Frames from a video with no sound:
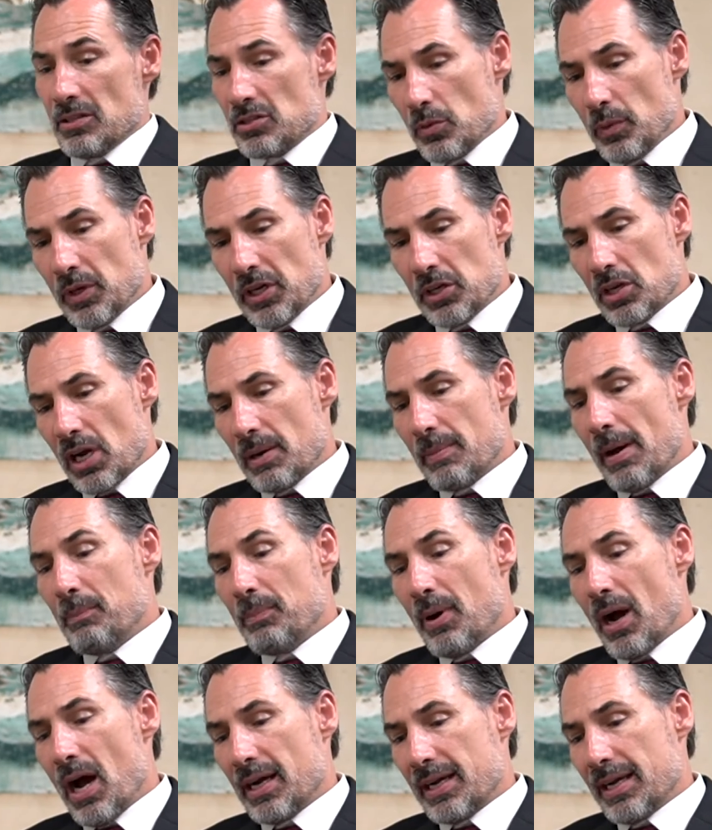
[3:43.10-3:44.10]
and so when you talk
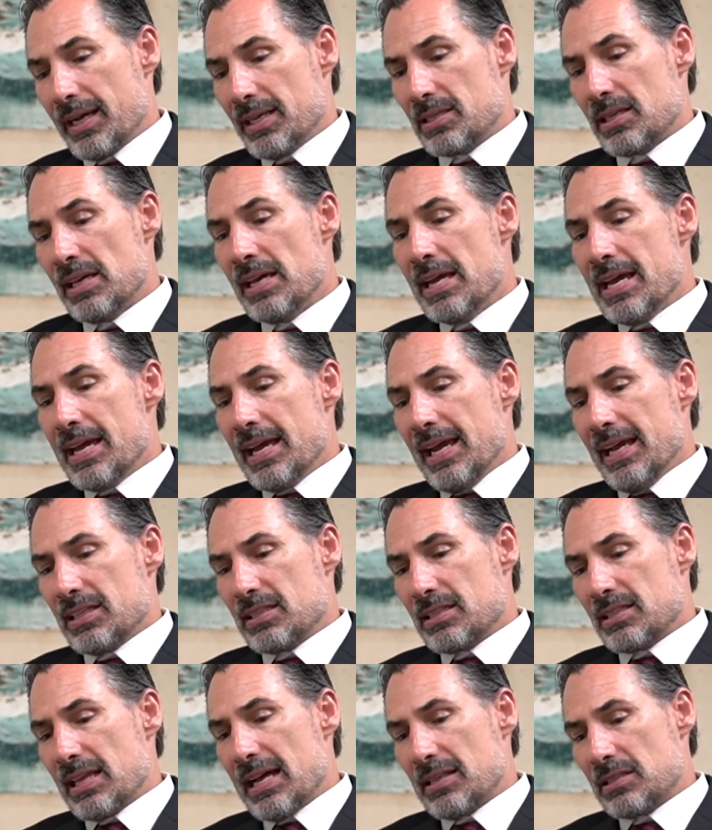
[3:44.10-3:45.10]
about pockets,
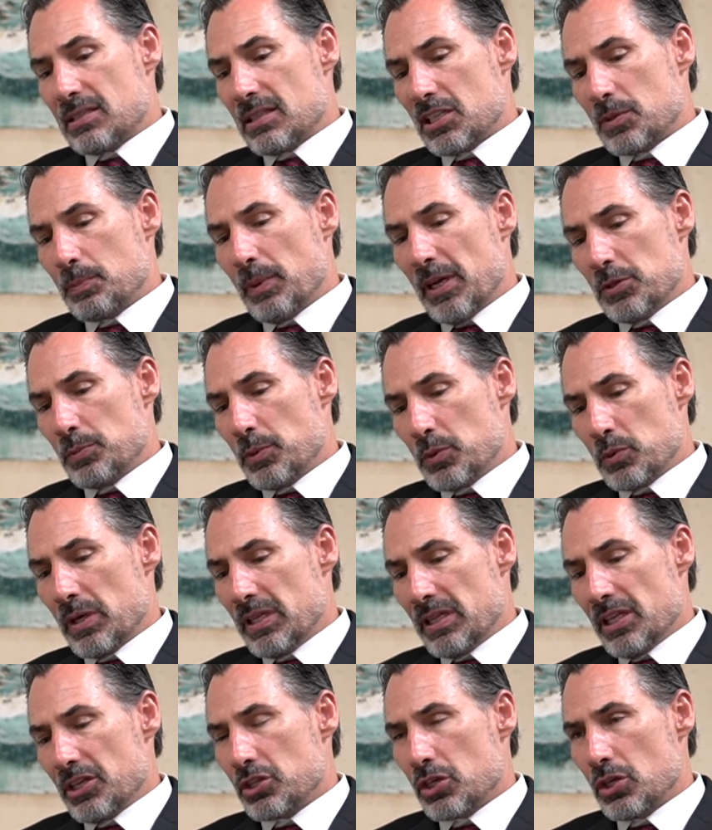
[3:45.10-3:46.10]
that's the space
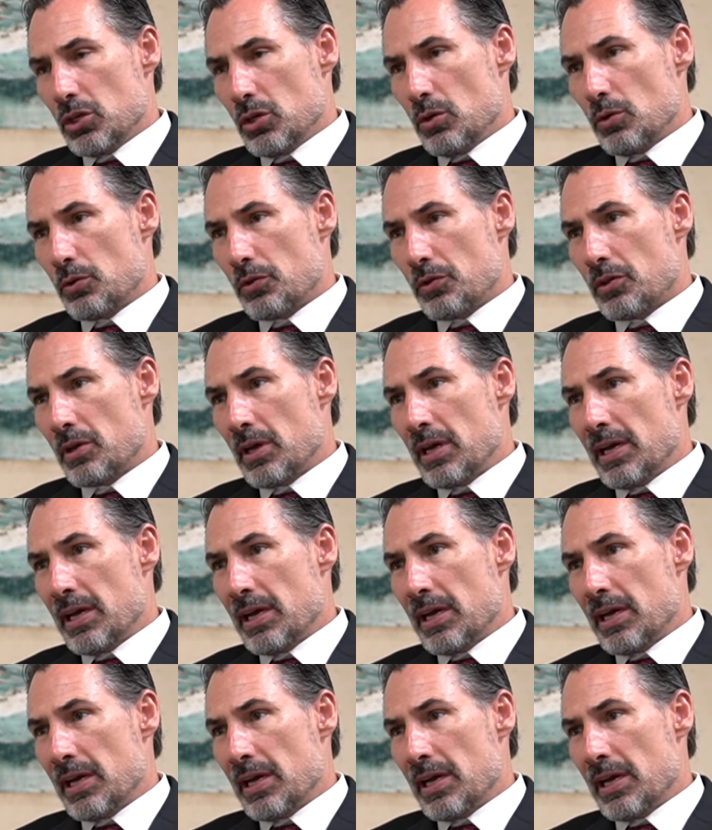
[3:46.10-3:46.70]
between the tooth